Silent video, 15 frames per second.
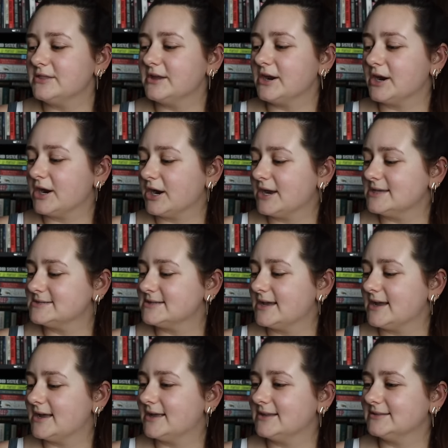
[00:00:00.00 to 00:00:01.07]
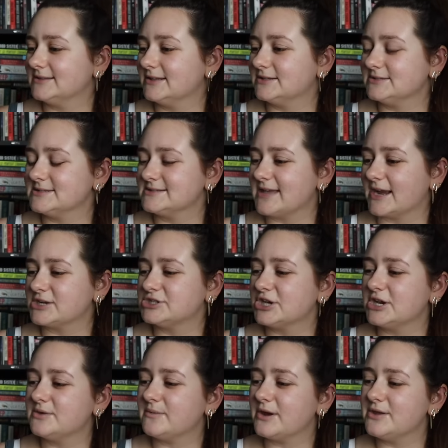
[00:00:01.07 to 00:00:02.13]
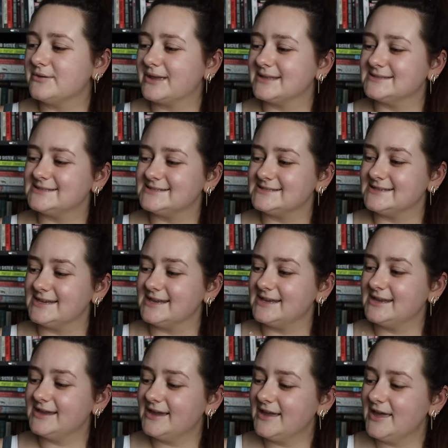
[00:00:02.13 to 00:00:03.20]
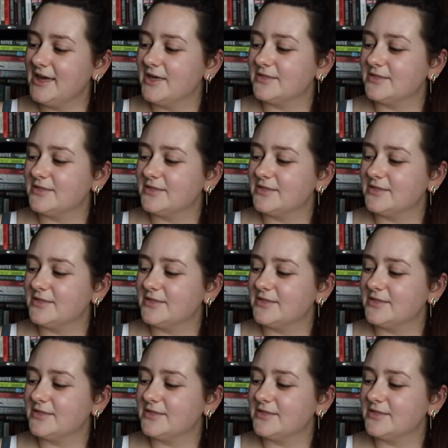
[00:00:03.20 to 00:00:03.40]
there is a little section where you can see